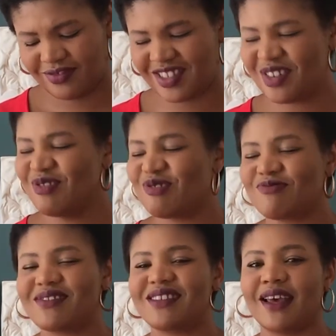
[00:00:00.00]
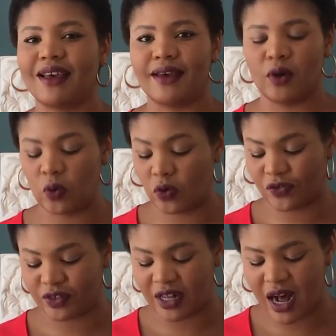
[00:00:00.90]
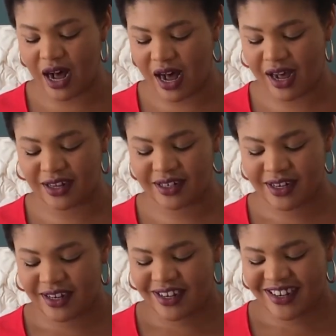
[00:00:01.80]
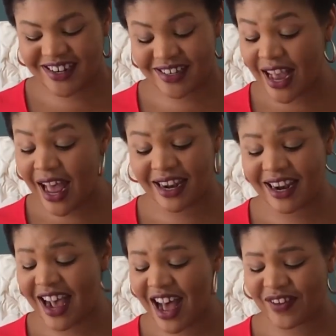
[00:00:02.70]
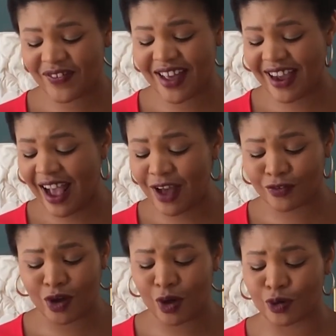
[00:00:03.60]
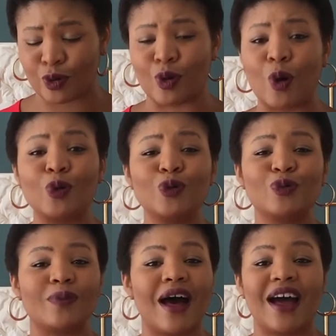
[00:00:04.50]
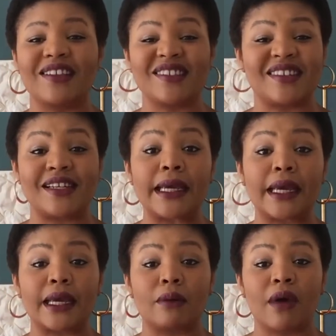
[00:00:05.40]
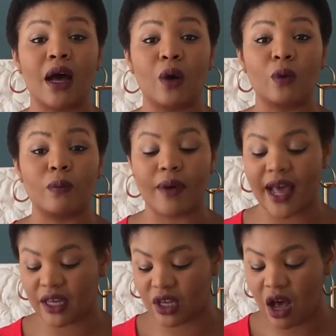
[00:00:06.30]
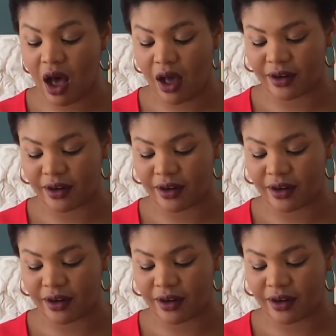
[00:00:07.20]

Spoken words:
don't you take it awful hard. Because I laugh like I've got gold mines digging in my own backyard.